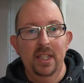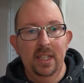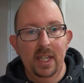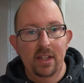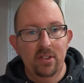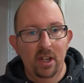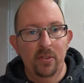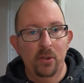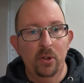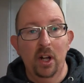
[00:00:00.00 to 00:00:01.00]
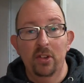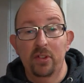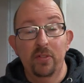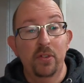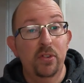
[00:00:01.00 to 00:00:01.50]
Get yourself organised.
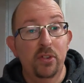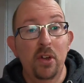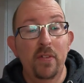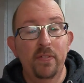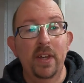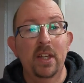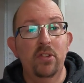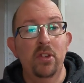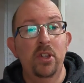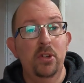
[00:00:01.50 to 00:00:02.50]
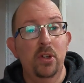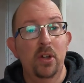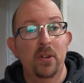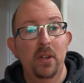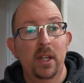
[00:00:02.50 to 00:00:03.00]
If there's certain things that you
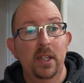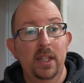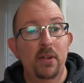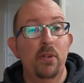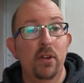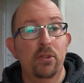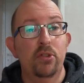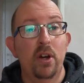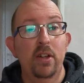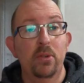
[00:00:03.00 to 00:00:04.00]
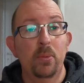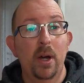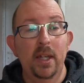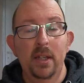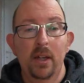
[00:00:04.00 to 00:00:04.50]
can get rid of straight
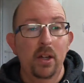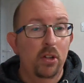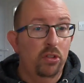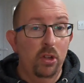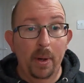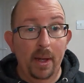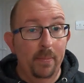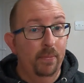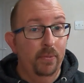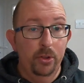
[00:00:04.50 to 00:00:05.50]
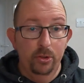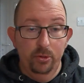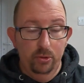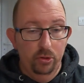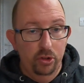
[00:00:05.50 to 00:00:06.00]
away, do it.
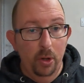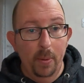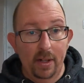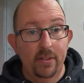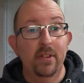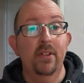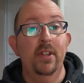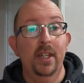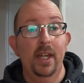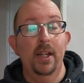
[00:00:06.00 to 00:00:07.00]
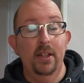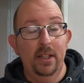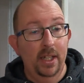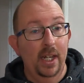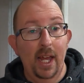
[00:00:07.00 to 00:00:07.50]
Just do it. Get
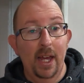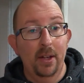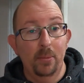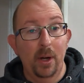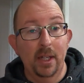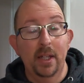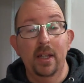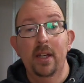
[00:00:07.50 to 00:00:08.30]
it out of the way.